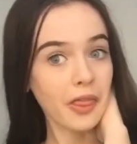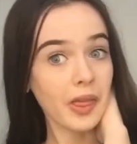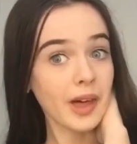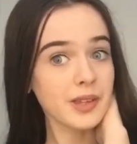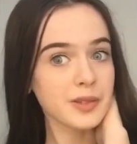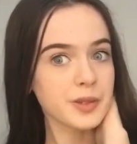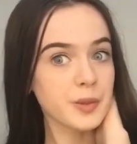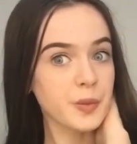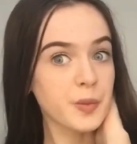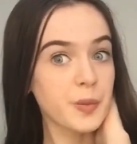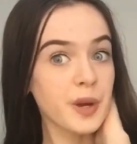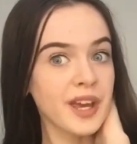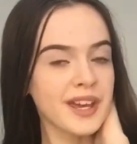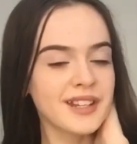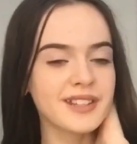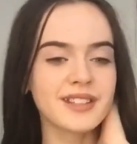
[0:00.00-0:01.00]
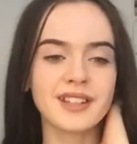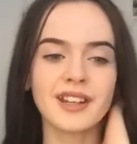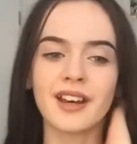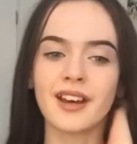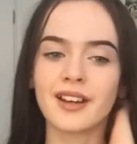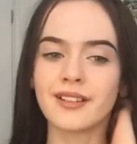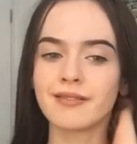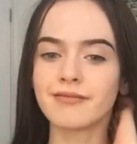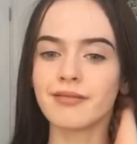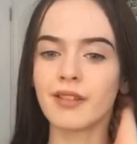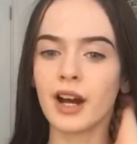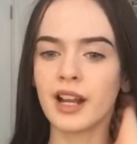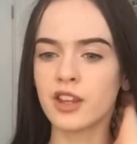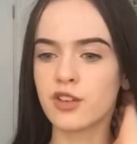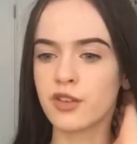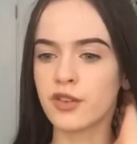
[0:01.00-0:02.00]
That's weird, isn't it?
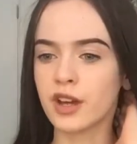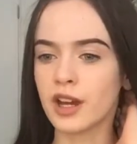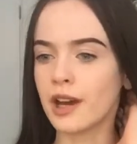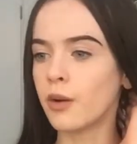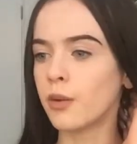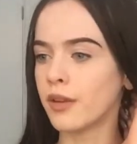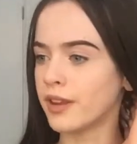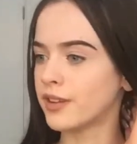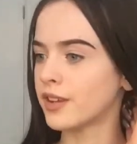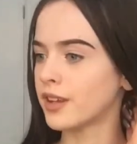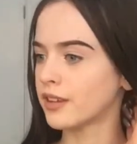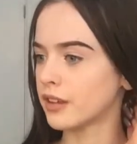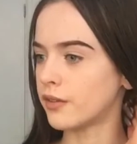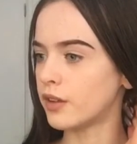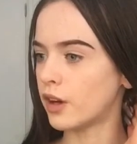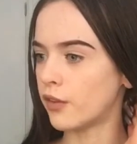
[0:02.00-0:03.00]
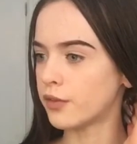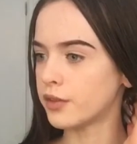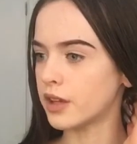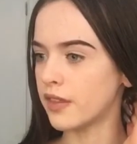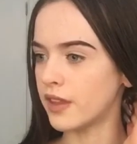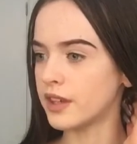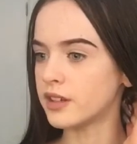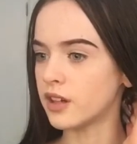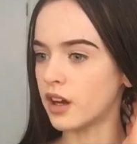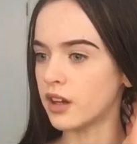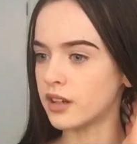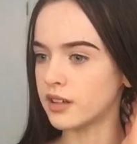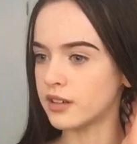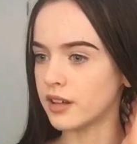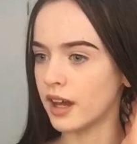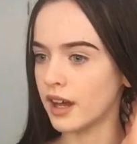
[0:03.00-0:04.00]
I literally think all these things I've loved and then
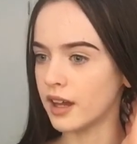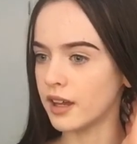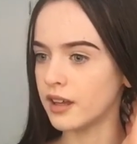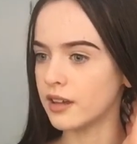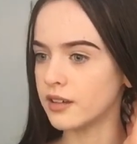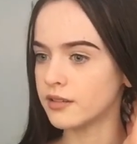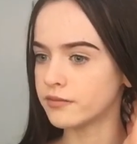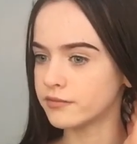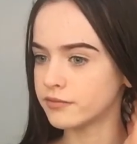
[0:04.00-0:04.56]
turned into hate.